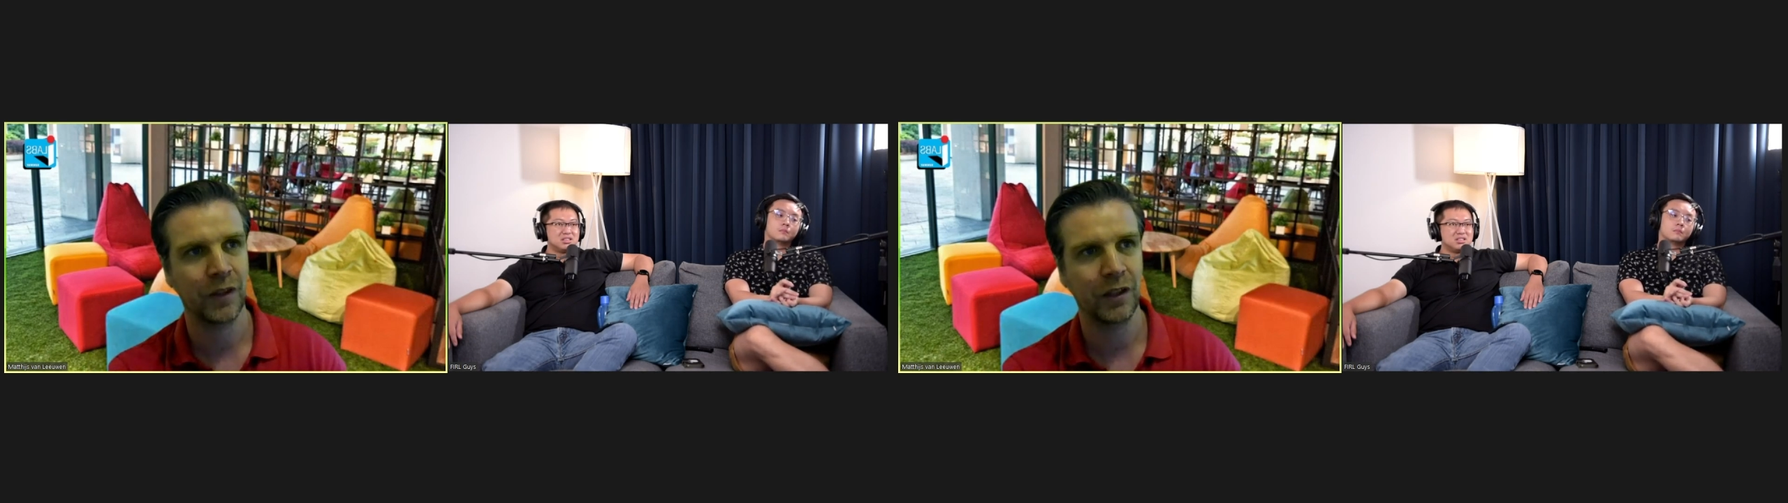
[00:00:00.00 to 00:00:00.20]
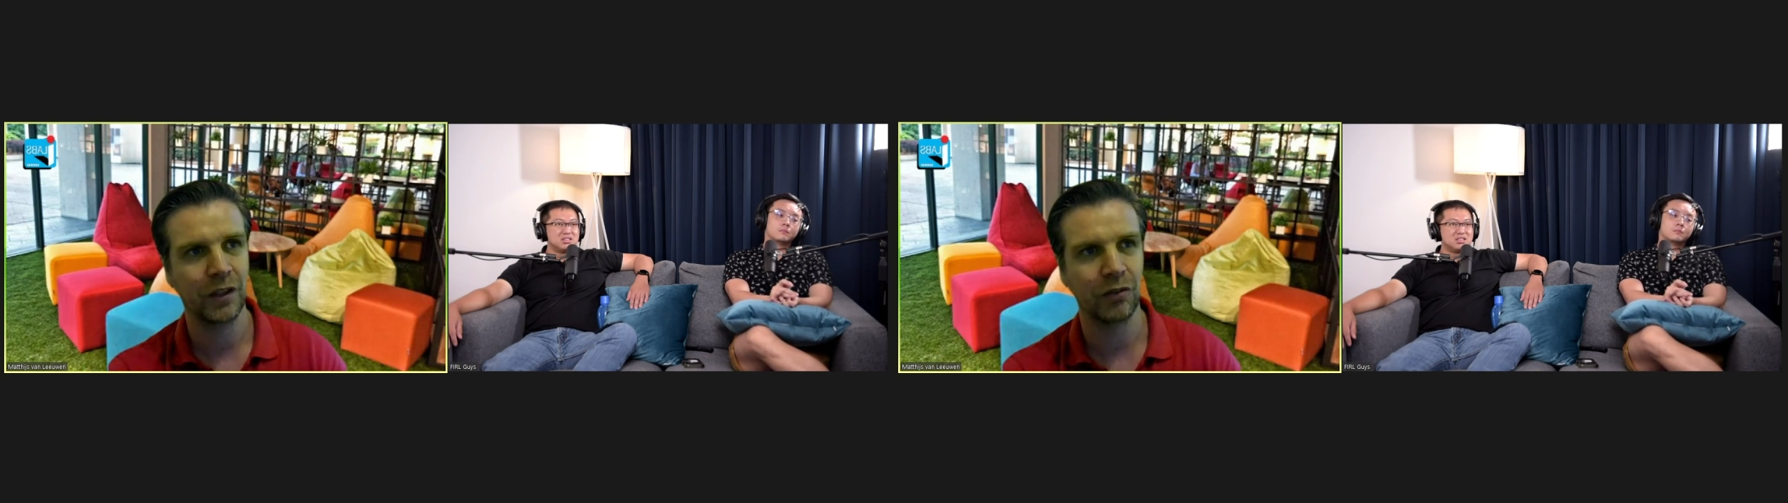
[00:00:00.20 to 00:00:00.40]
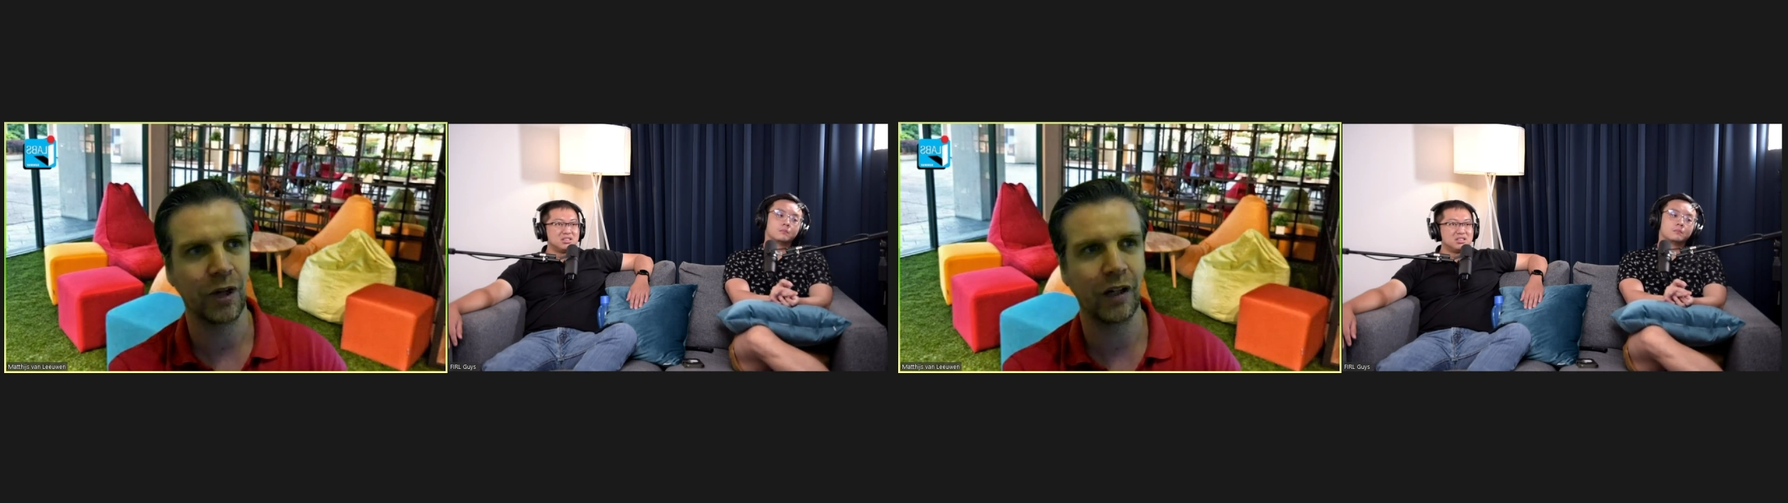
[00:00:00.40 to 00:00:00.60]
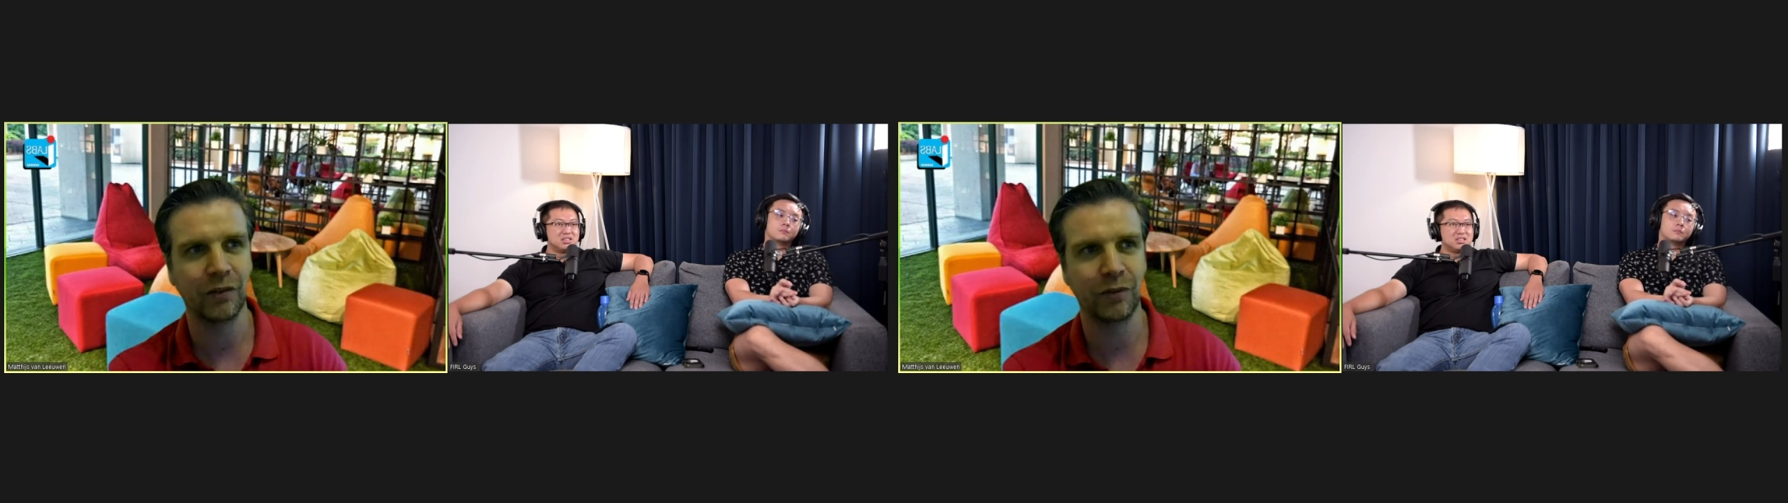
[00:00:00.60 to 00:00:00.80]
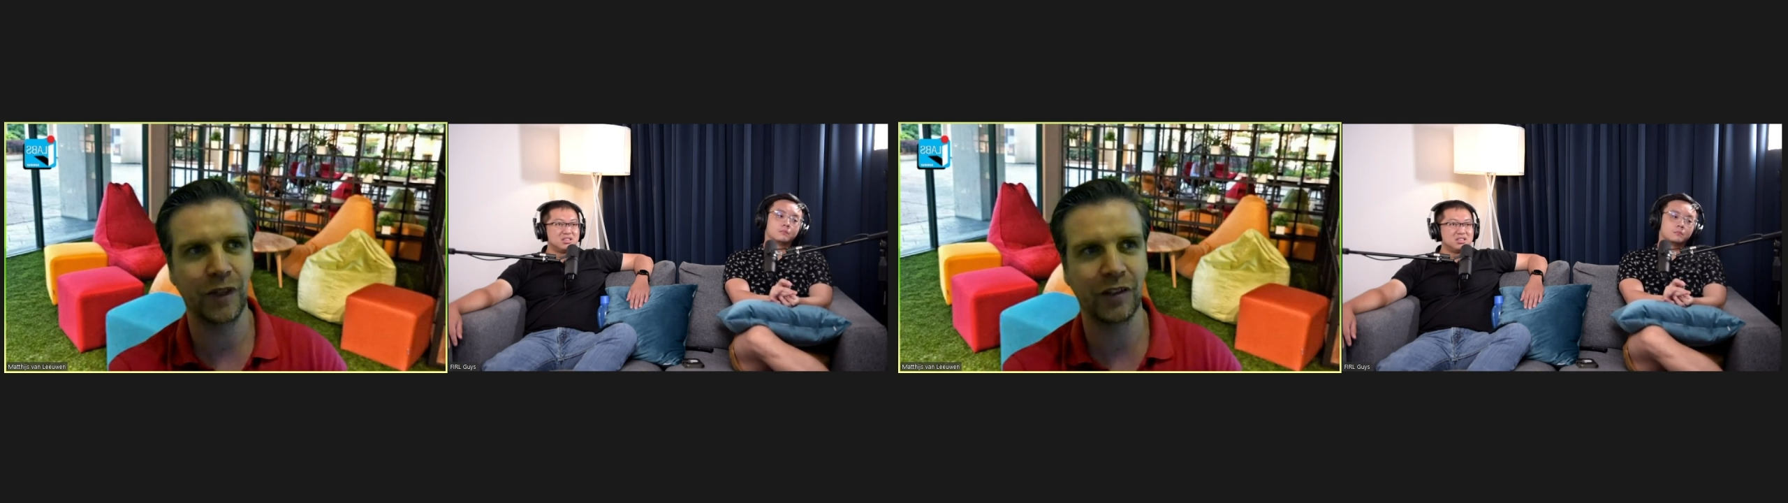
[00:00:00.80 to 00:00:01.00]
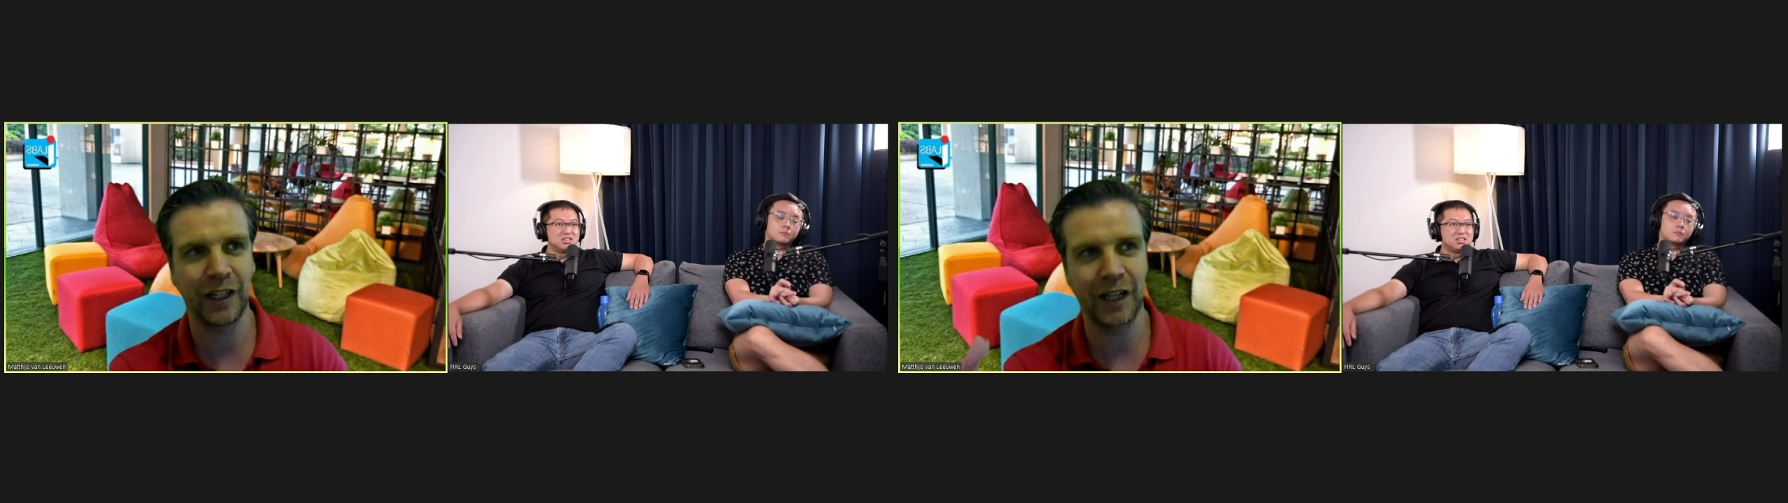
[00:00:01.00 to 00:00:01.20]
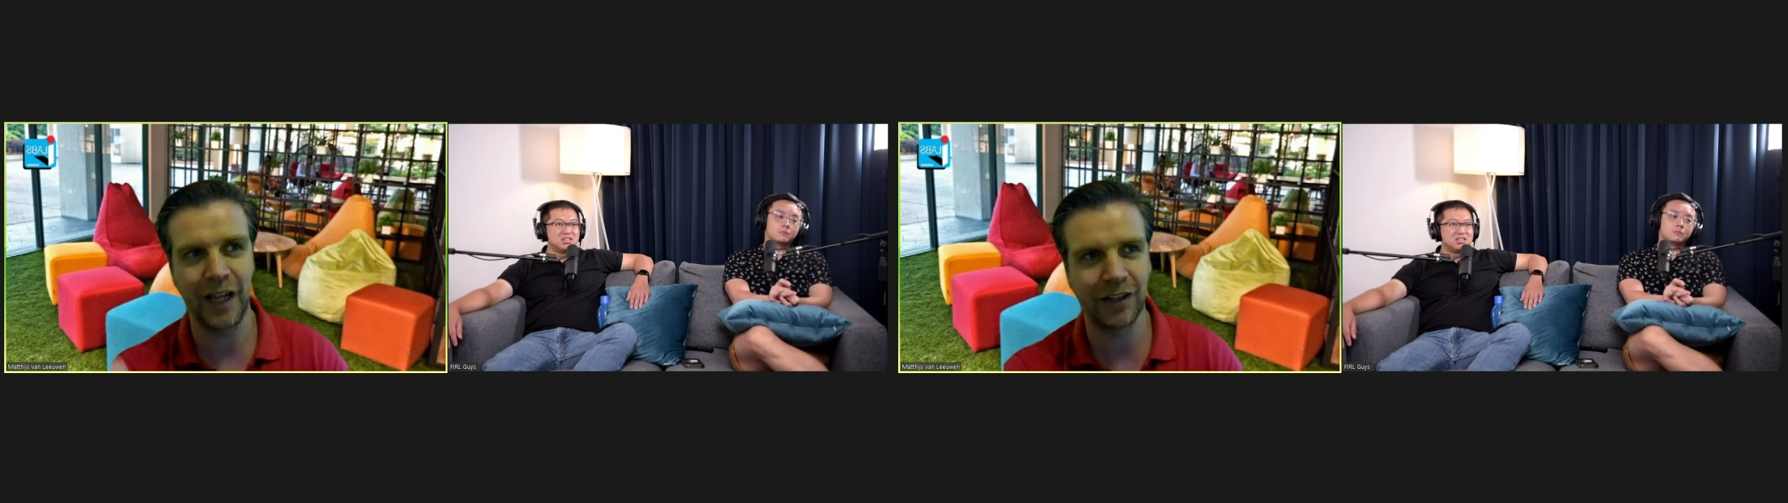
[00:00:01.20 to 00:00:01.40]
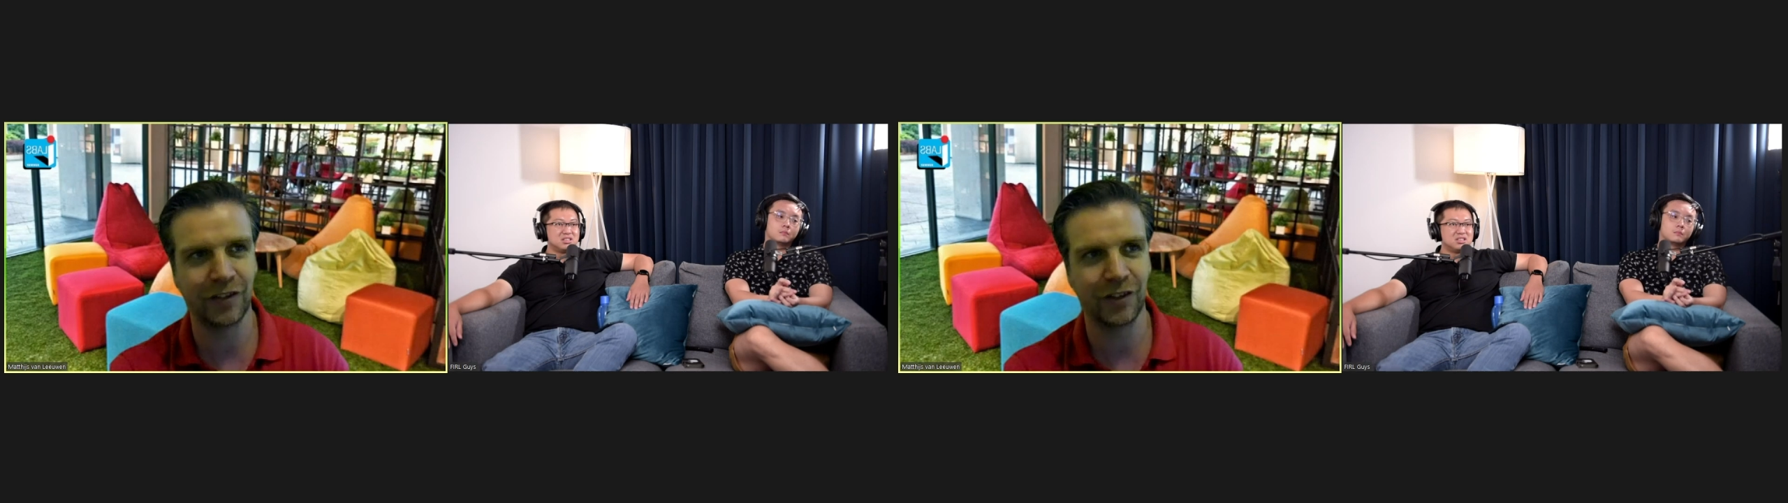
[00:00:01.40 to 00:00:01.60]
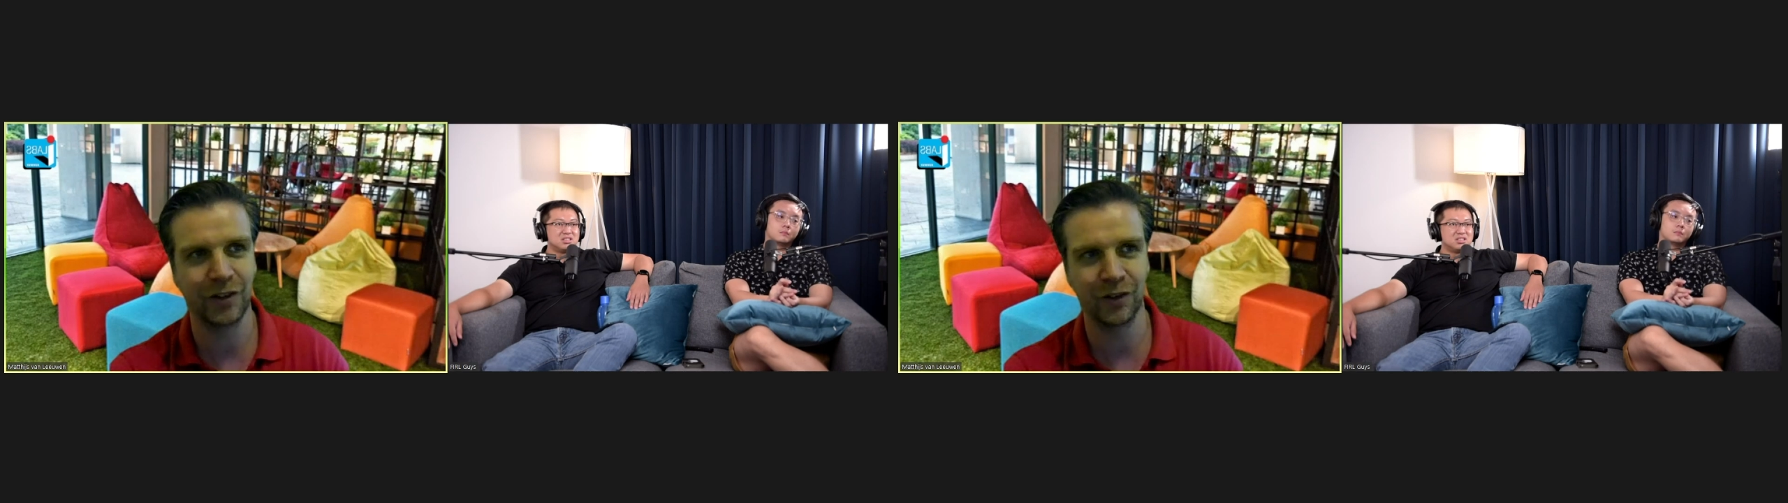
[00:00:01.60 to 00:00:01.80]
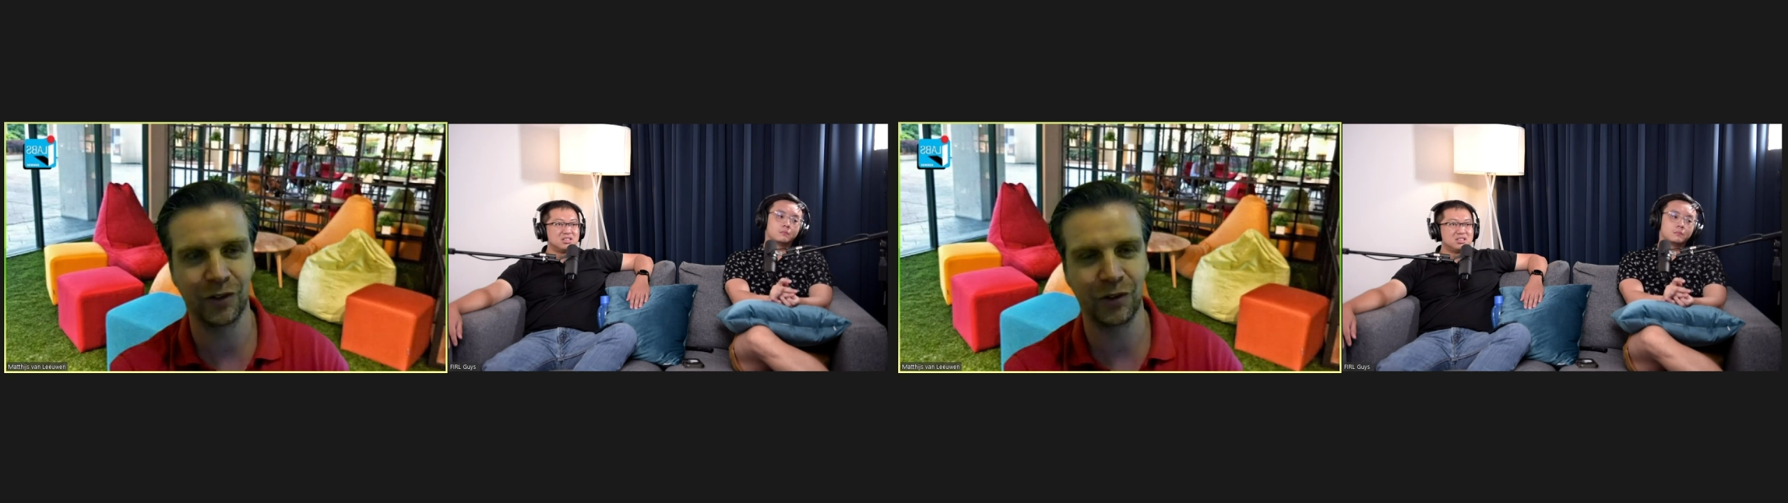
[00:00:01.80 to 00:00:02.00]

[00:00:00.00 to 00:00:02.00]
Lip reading: run things like hackathons